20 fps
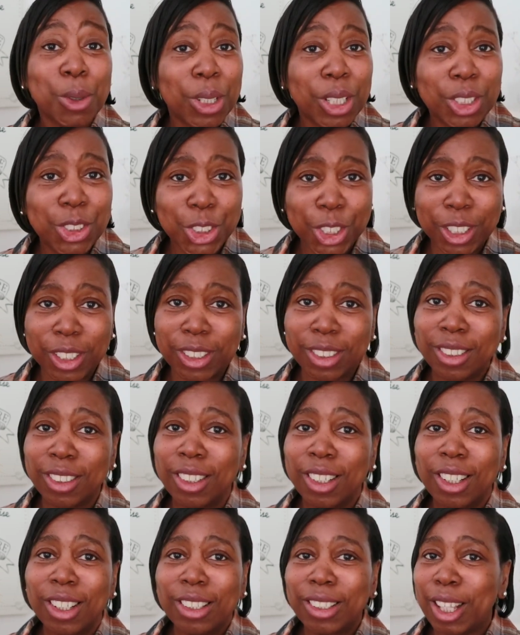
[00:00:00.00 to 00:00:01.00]
cookie jar
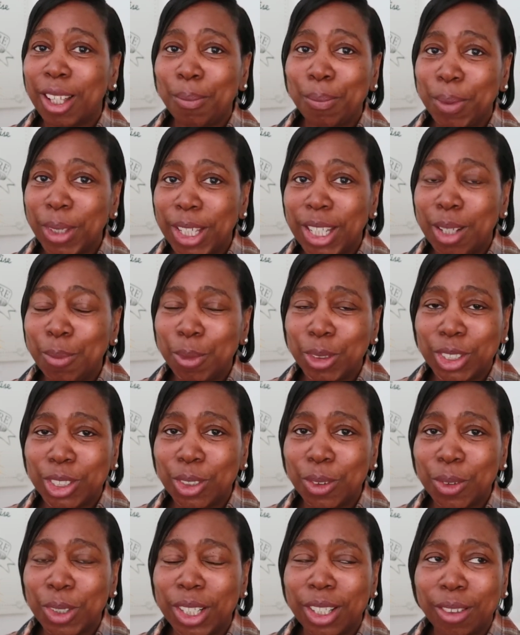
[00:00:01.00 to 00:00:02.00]
that B&M was
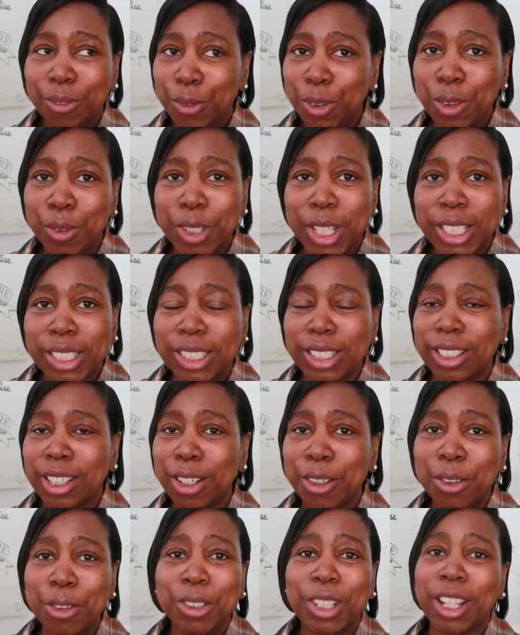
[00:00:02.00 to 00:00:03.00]
doing a few years
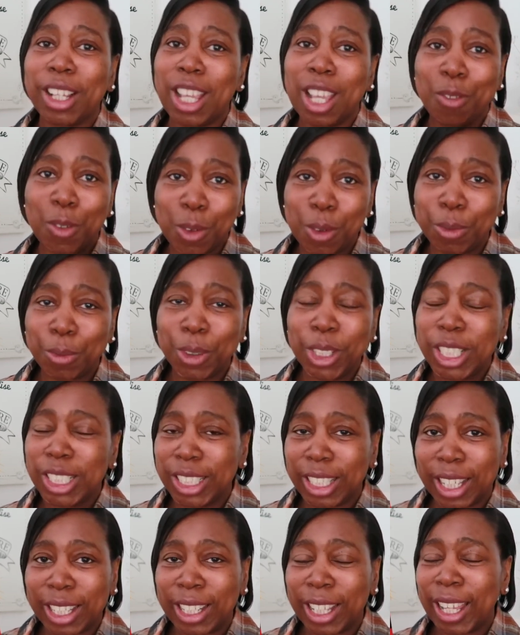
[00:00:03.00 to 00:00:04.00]
ago that everyone wanted
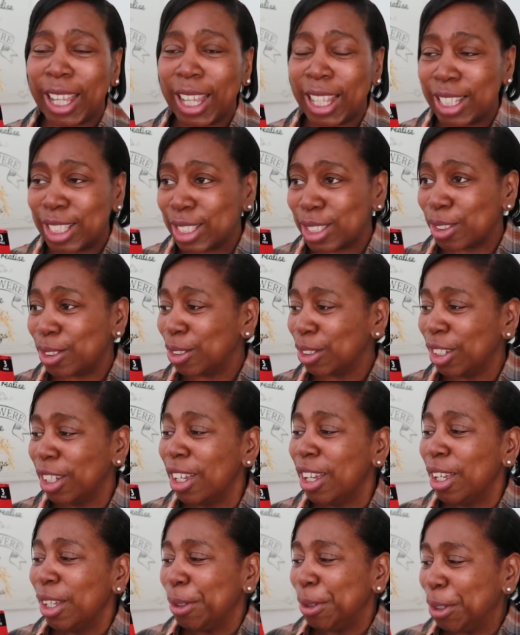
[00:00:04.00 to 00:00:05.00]
to get their hands on.
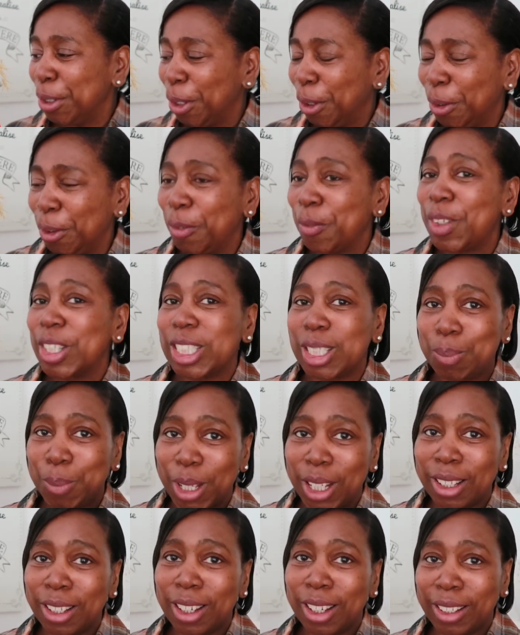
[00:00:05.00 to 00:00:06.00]
You know, it's a
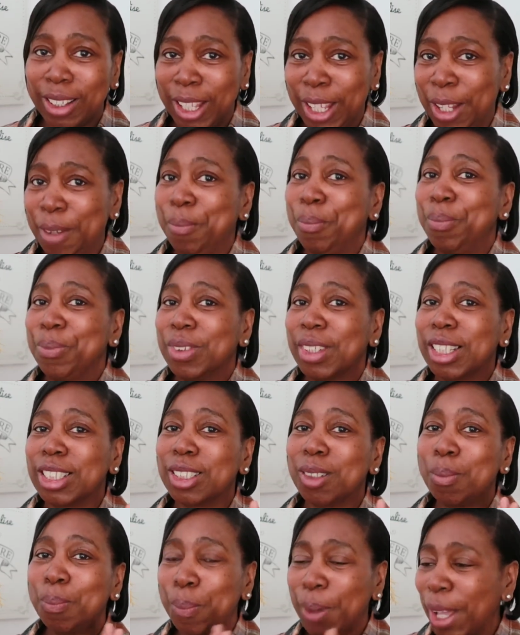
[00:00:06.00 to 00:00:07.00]
bit like that.
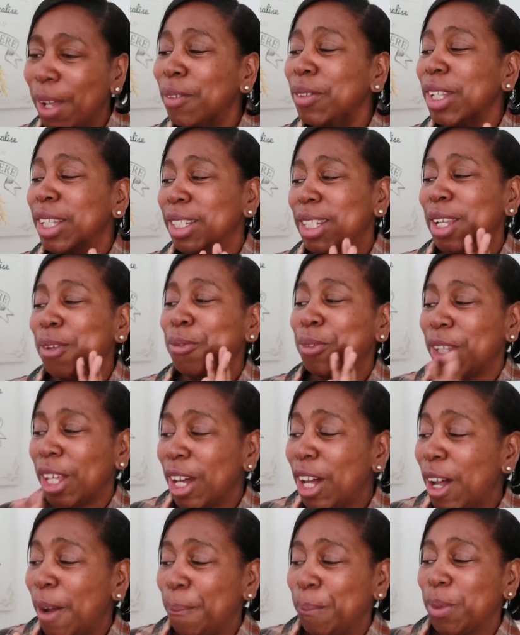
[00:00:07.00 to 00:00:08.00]
So Poundland have
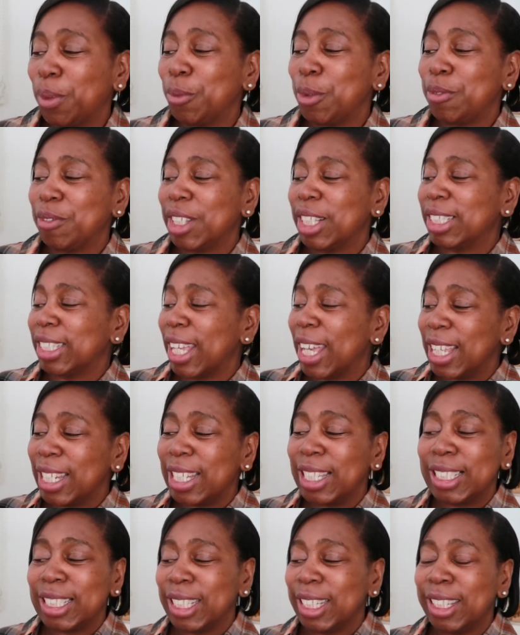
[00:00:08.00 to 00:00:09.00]
come with these
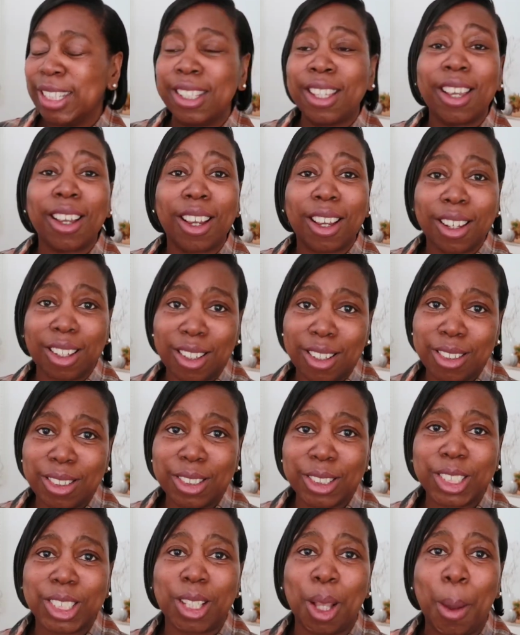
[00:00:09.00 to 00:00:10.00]
LED
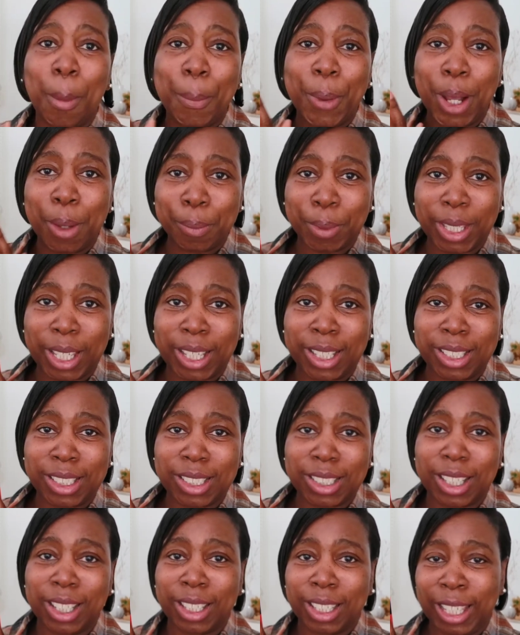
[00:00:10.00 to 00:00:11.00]
glass
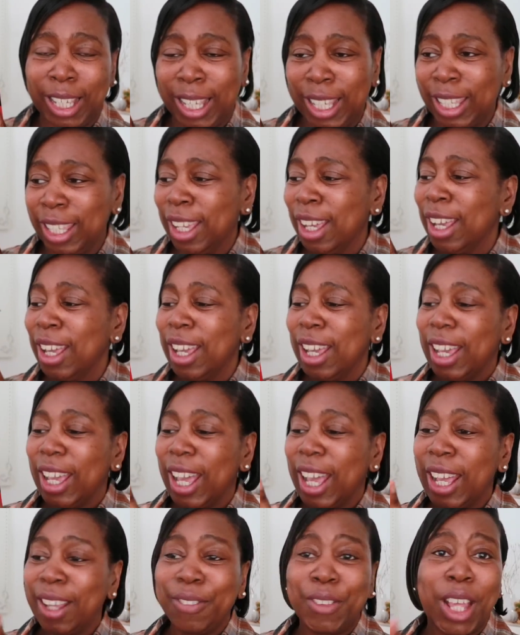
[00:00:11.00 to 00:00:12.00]
pumpkins, okay?
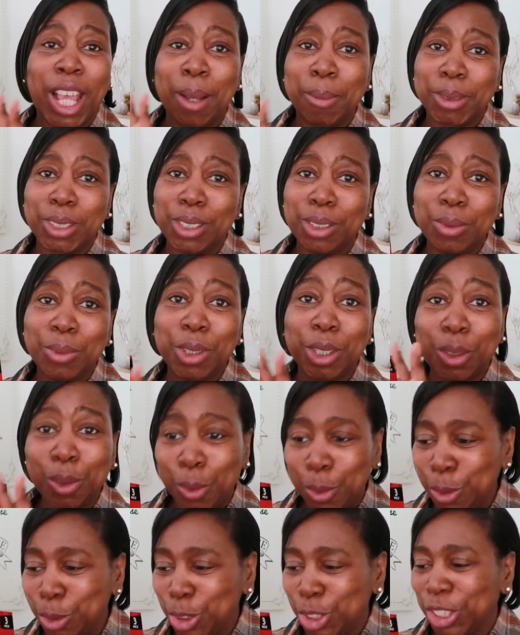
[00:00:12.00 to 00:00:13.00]
And absolutely
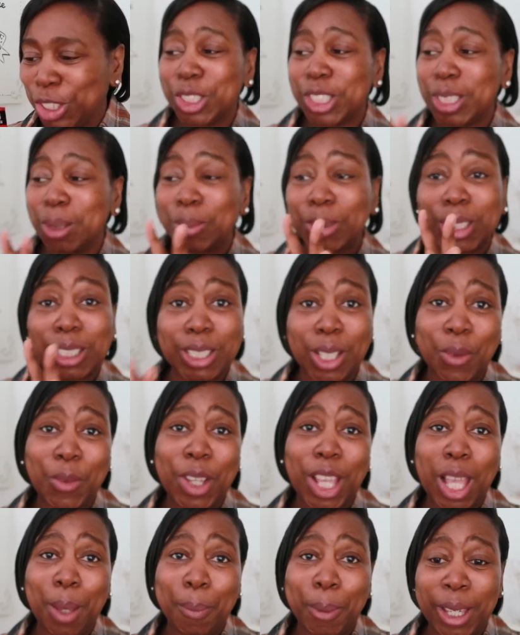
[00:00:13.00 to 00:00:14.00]
gorgeous. I'm so
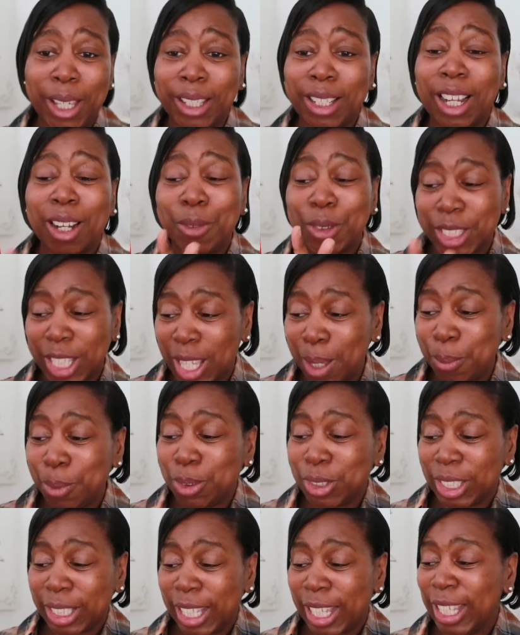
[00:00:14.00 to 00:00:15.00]
happy that I was
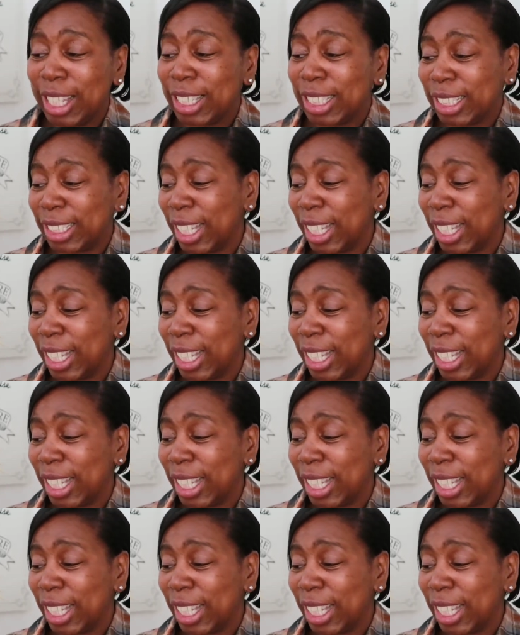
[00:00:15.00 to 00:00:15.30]
able to get a